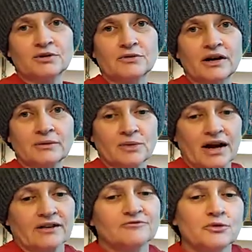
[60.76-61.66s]
been running
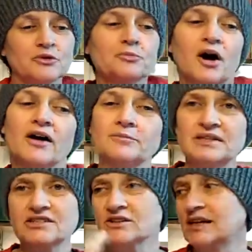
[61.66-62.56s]
back and forth behind
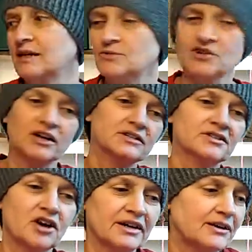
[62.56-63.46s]
me, so they keep trying to
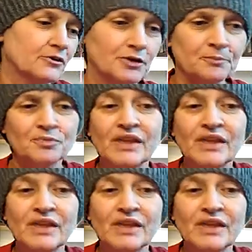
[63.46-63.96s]
knock it over.